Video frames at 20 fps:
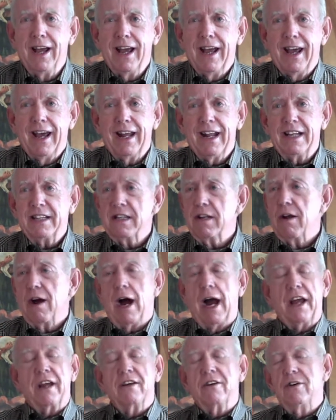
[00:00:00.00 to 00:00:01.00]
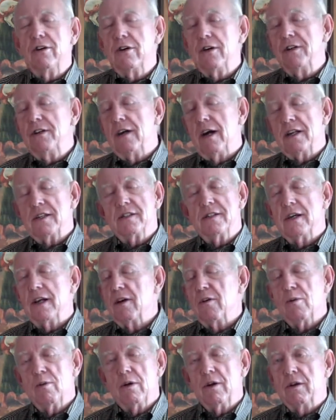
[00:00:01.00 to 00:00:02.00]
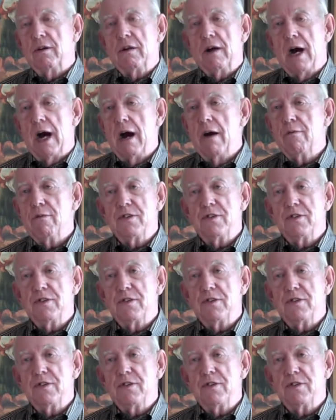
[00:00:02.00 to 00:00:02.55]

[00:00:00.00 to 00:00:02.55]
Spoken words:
And I said, I could not say a word. I